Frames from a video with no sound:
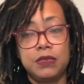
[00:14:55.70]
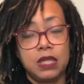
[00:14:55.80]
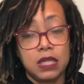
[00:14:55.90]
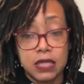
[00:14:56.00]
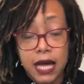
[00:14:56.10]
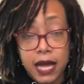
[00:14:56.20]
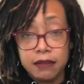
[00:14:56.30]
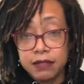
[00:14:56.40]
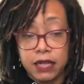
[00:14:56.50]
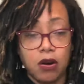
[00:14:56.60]
live,
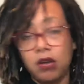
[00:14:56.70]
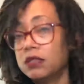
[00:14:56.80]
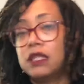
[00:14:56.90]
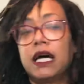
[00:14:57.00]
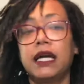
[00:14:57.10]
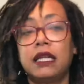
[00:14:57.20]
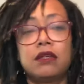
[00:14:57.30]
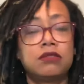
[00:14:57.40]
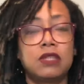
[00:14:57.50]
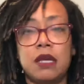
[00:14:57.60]
like online, I'll
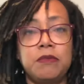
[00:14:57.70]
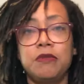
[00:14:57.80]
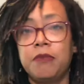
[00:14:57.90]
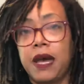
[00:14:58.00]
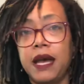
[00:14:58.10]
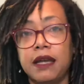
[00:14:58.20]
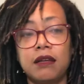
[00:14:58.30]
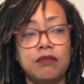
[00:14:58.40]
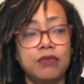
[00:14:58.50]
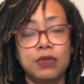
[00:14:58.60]
type you back
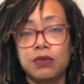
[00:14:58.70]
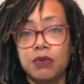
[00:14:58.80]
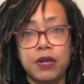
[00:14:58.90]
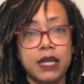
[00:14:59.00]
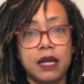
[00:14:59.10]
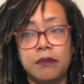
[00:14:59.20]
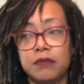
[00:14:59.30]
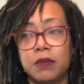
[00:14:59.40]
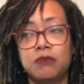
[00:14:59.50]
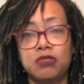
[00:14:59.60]
real quick.
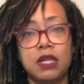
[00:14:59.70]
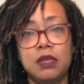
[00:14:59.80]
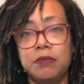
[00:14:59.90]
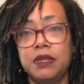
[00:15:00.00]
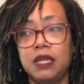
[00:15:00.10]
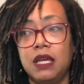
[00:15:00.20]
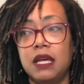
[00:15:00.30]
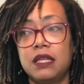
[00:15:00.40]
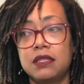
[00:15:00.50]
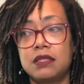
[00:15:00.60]
I'm trying
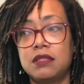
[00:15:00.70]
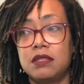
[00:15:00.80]
to